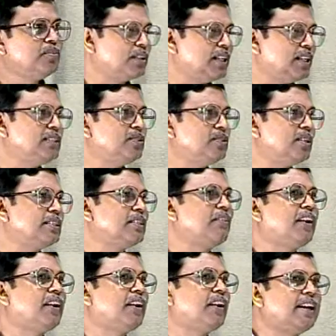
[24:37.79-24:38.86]
That is known as a
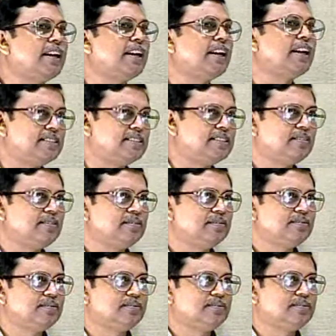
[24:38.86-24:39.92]
Faraday cage
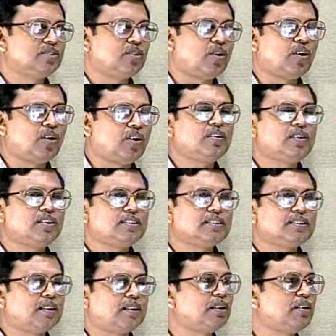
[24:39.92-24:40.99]
or
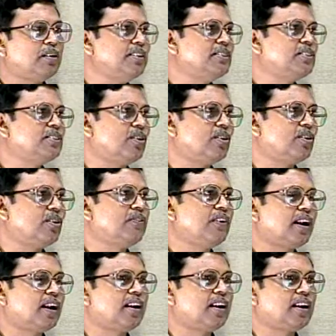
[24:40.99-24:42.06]
sometimes it is called the
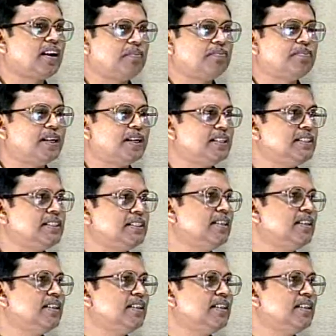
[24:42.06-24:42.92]
Faraday cup that is